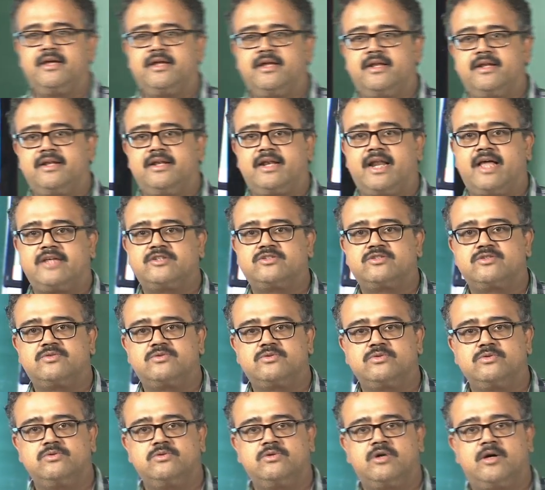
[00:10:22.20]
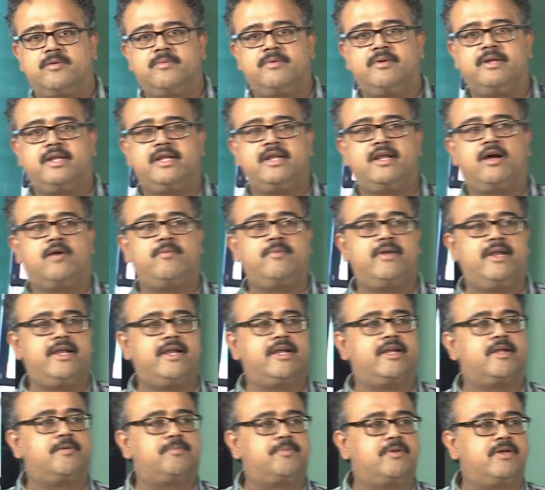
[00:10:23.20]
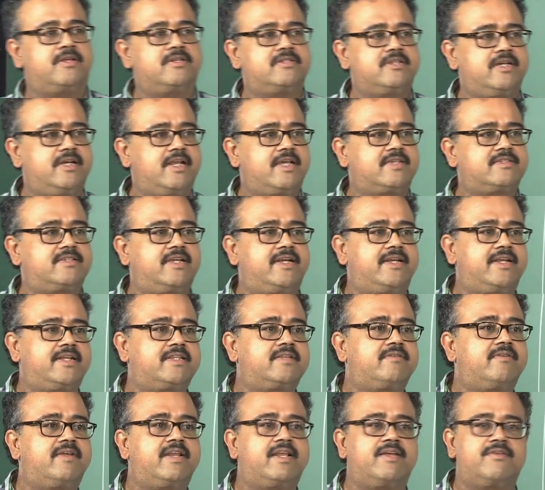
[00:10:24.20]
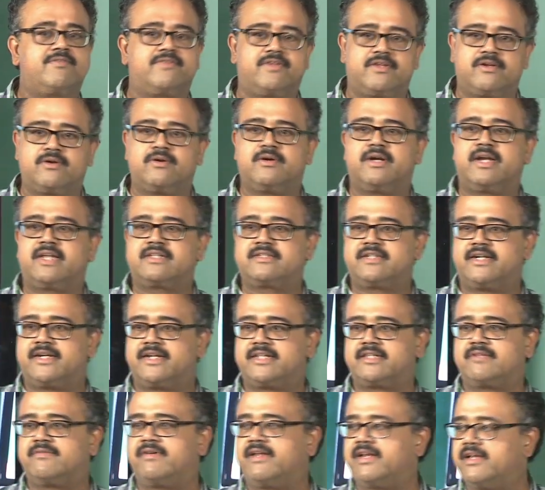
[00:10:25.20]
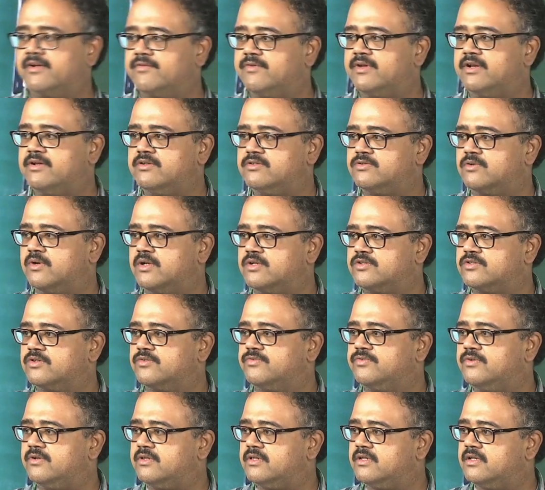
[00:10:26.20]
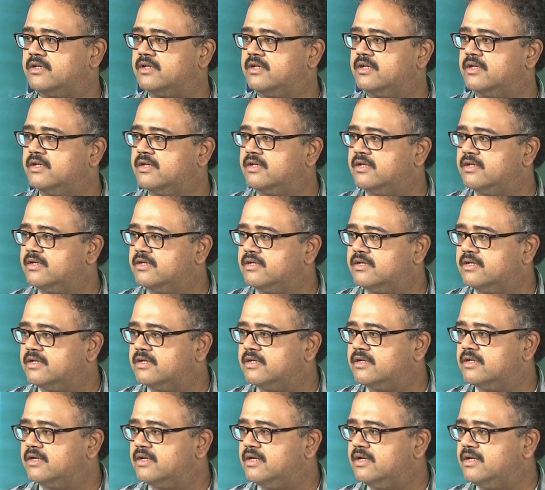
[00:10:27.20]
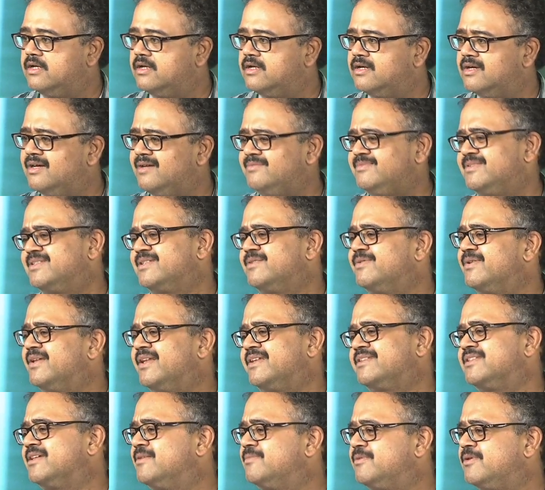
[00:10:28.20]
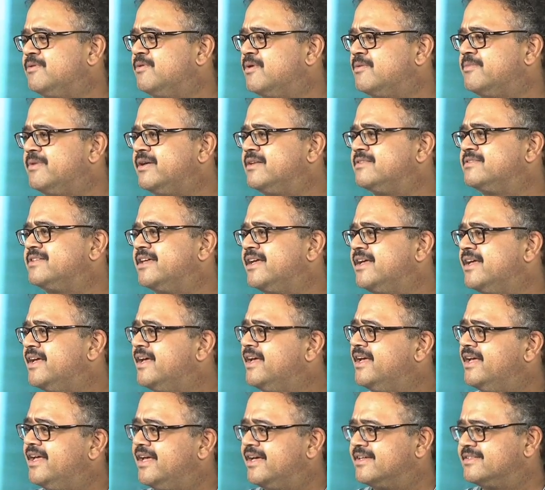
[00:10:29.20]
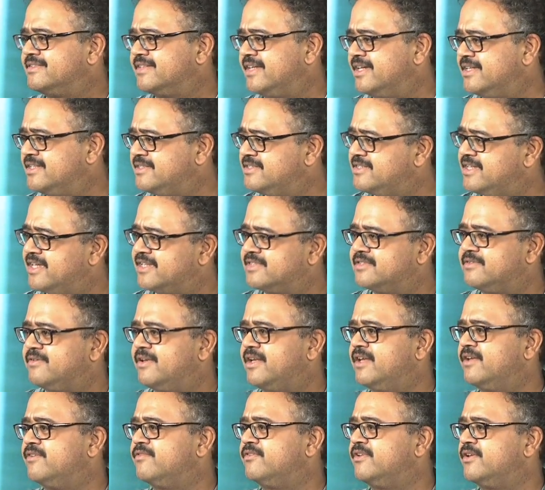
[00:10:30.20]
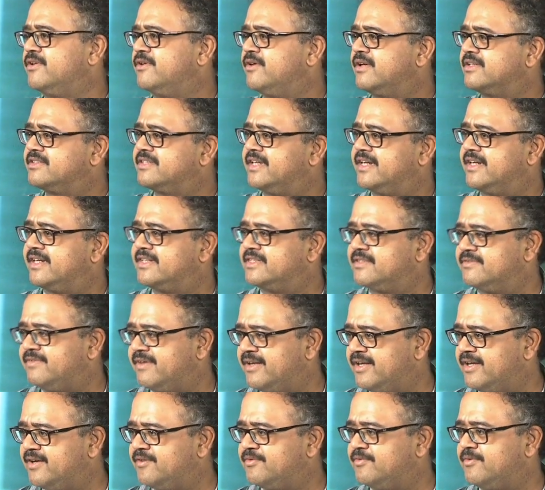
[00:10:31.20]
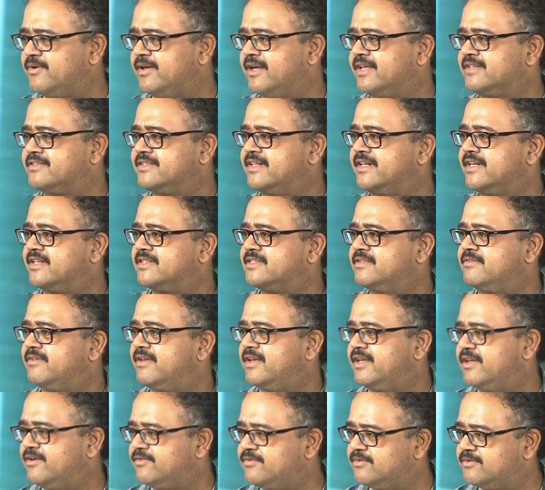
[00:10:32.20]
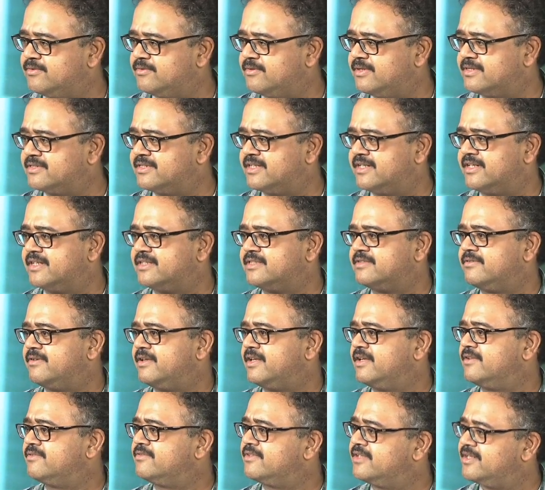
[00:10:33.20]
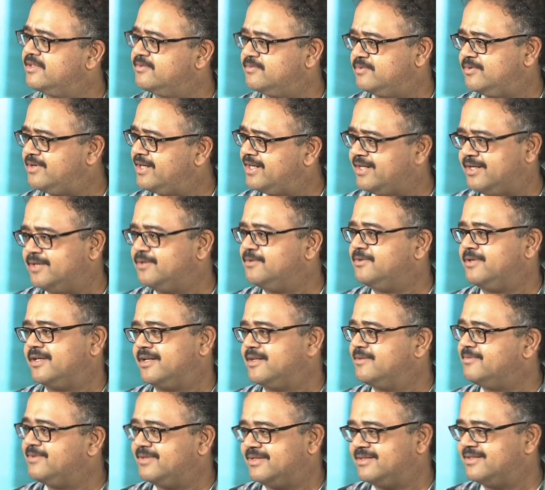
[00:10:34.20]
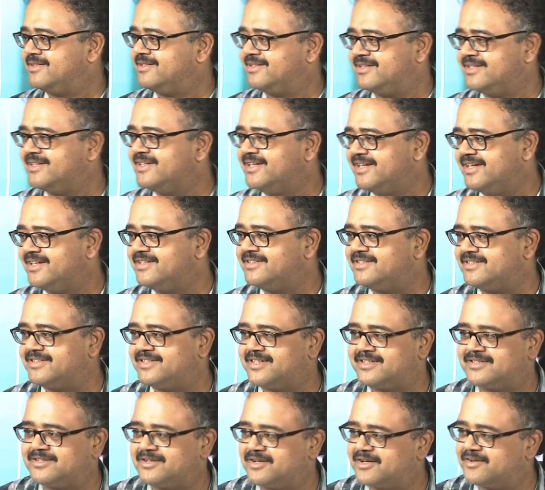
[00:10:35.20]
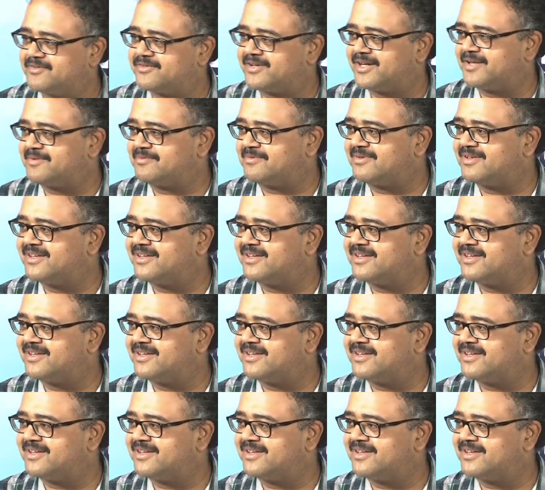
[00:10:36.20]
in class 2 how many data points did xi take the value of 0 and xi take the value of 1, so on and so forth. Huh? I am just giving an example. You want me to say xi takes the value of 0, xi takes the value of 1, xi takes the value of 2, xi takes the value of 3. No, I can do that. I mean, it just takes a lot of time.